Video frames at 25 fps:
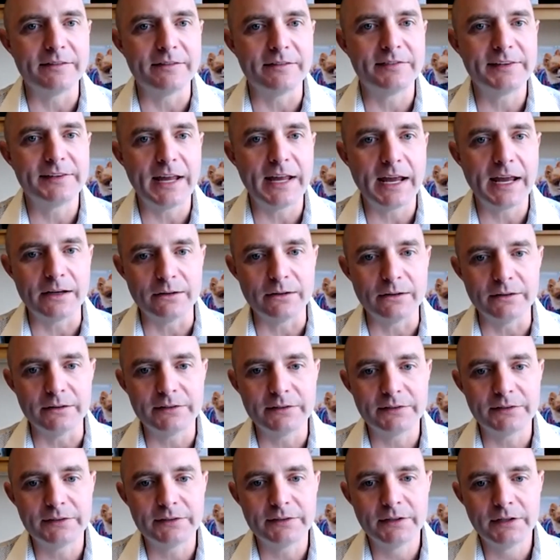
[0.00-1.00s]

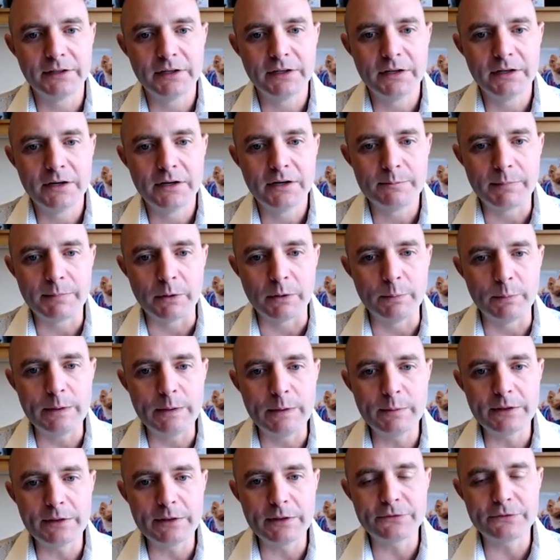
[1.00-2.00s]
sales. But we
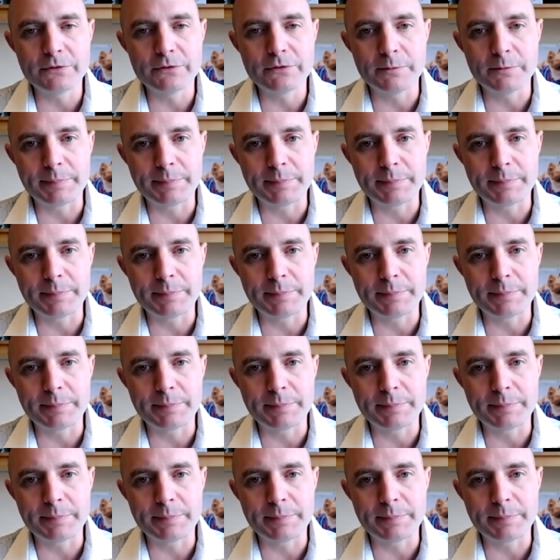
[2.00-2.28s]
went through a